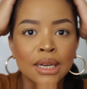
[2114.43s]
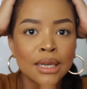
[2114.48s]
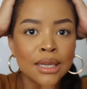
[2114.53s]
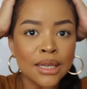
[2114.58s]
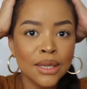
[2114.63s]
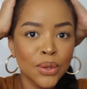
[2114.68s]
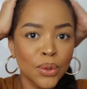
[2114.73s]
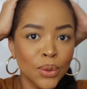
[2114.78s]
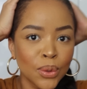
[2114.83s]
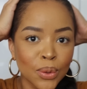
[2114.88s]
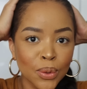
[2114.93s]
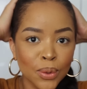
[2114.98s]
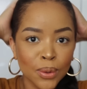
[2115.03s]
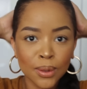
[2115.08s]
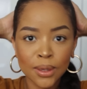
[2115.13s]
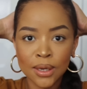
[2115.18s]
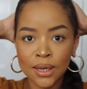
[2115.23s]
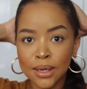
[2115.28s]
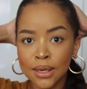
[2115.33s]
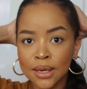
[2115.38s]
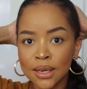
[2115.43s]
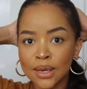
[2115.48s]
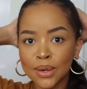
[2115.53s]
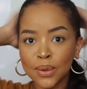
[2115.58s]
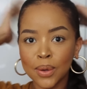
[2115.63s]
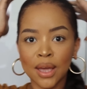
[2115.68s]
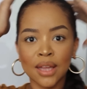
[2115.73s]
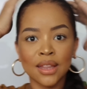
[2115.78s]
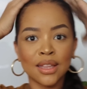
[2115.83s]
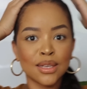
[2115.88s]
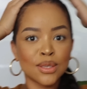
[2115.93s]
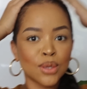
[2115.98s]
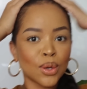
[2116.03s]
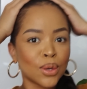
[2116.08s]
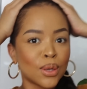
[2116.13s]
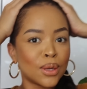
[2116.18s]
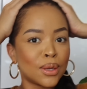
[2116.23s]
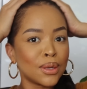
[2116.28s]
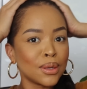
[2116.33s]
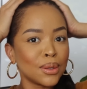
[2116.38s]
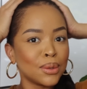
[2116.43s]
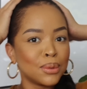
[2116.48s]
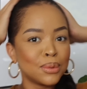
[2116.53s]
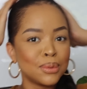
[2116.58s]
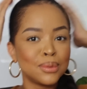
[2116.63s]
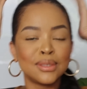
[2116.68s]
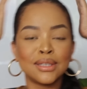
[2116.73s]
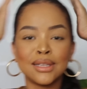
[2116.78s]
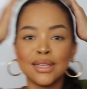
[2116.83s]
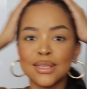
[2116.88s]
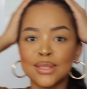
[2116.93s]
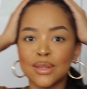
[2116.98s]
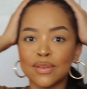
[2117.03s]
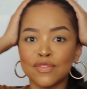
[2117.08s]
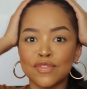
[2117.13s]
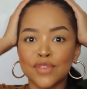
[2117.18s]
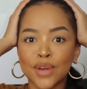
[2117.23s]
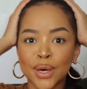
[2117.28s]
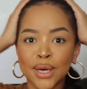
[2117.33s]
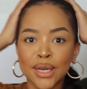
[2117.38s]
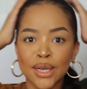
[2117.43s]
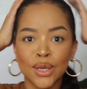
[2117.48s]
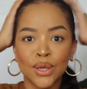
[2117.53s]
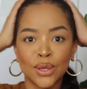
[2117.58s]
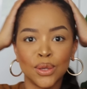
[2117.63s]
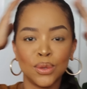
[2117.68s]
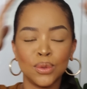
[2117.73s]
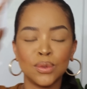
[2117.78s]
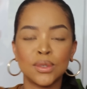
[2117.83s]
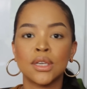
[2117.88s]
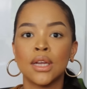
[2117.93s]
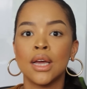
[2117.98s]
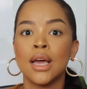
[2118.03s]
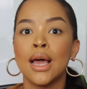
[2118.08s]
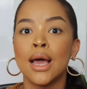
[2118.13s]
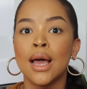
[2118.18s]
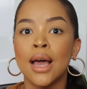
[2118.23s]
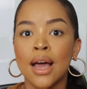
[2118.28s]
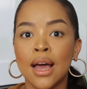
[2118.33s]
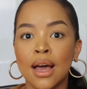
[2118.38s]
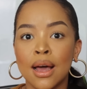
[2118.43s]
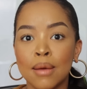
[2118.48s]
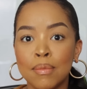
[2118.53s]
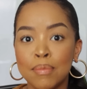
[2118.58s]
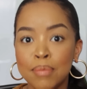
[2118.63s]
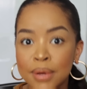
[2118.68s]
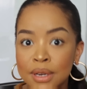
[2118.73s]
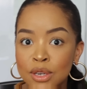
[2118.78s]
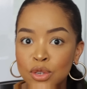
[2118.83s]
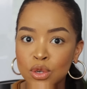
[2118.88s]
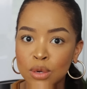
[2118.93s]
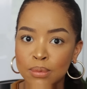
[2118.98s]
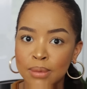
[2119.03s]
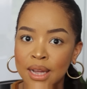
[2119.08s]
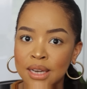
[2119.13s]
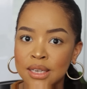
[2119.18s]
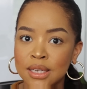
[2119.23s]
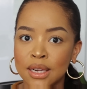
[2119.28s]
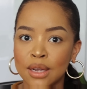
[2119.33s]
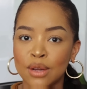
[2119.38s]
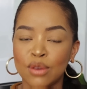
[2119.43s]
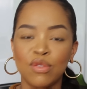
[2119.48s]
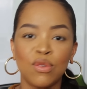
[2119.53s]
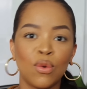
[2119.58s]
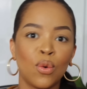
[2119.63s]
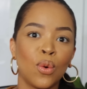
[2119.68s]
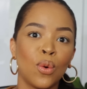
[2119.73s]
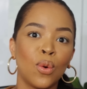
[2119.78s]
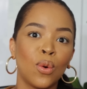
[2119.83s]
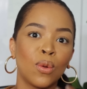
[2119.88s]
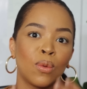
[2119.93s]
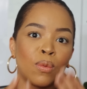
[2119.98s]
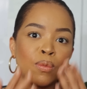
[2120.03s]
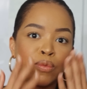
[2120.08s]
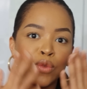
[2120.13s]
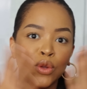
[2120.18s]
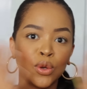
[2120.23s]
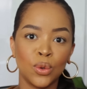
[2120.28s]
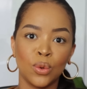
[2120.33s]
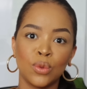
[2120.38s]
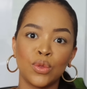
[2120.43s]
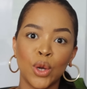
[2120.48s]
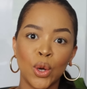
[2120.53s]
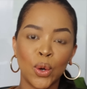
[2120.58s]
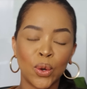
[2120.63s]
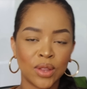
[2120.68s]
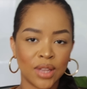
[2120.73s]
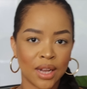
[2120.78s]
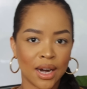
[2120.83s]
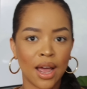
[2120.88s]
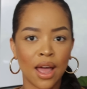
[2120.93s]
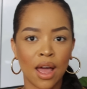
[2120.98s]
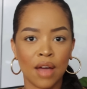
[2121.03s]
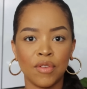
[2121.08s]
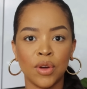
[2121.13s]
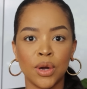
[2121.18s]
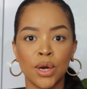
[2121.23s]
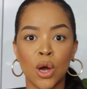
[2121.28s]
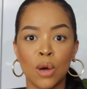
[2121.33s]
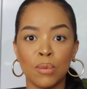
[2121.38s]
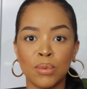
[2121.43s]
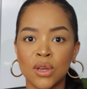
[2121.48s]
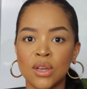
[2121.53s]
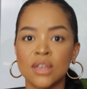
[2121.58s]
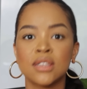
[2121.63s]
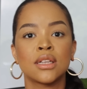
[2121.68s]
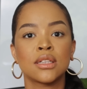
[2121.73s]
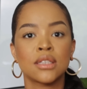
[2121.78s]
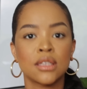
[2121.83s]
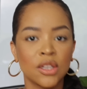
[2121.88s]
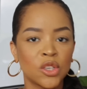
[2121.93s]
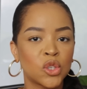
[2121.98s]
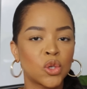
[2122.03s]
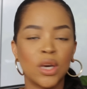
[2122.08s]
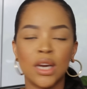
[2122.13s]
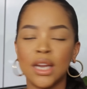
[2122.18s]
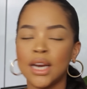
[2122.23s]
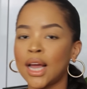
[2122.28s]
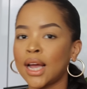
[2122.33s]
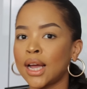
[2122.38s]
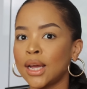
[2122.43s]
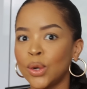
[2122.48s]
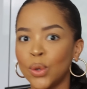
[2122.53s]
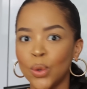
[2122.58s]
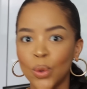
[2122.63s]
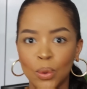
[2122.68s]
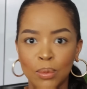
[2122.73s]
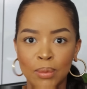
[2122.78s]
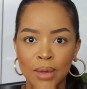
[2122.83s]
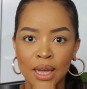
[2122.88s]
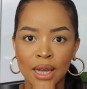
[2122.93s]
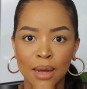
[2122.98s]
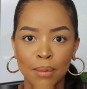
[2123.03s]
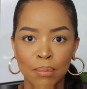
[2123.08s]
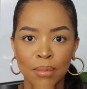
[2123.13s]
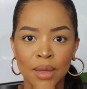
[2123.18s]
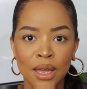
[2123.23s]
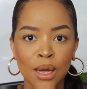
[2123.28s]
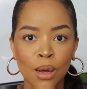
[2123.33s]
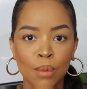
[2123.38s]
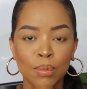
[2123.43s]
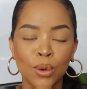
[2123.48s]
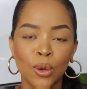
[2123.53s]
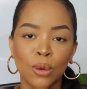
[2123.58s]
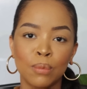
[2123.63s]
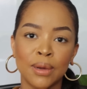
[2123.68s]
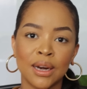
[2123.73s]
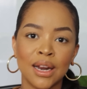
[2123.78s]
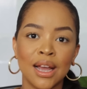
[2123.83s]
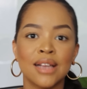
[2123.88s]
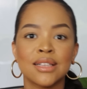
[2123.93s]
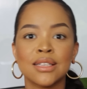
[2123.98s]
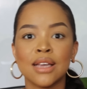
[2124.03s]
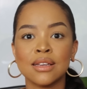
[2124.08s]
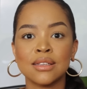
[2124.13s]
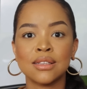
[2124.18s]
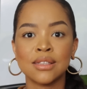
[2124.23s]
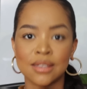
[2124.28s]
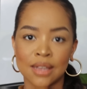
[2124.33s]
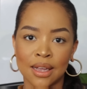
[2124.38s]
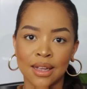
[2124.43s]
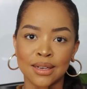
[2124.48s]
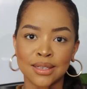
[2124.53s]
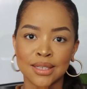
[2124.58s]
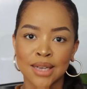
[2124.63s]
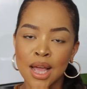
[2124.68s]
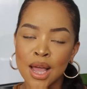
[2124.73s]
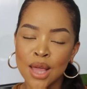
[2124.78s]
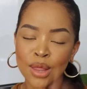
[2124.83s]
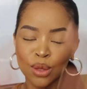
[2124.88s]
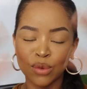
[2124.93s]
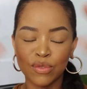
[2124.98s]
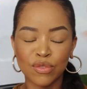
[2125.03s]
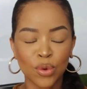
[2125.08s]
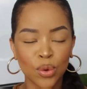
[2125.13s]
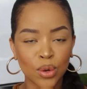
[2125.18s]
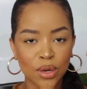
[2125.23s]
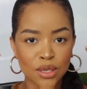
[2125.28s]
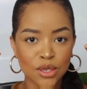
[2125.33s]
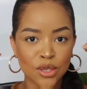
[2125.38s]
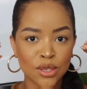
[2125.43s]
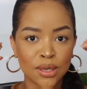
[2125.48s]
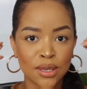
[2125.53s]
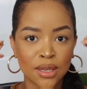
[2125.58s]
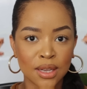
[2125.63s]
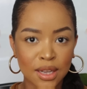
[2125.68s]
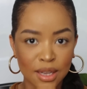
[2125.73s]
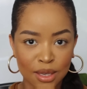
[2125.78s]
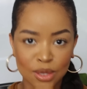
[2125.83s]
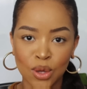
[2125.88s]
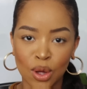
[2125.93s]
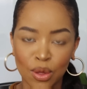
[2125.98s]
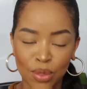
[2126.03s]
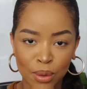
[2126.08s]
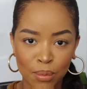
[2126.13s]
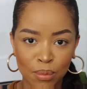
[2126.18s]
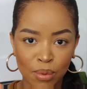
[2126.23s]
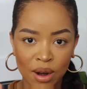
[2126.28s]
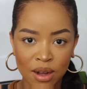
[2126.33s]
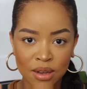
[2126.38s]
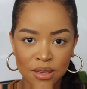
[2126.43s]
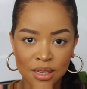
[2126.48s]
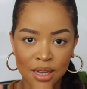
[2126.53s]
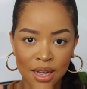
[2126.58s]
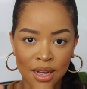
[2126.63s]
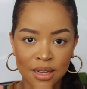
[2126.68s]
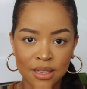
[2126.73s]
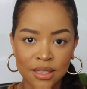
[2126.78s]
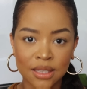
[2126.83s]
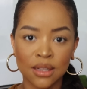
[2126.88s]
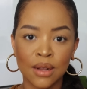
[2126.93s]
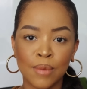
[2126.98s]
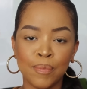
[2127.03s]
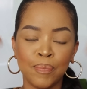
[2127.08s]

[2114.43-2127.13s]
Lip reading: you know. Okay, these are cute. These are very cute. A bit dramatic for, you know, the look that I have on now because it's literally like a no makeup look. But as I said, the focus is on the brows, guys.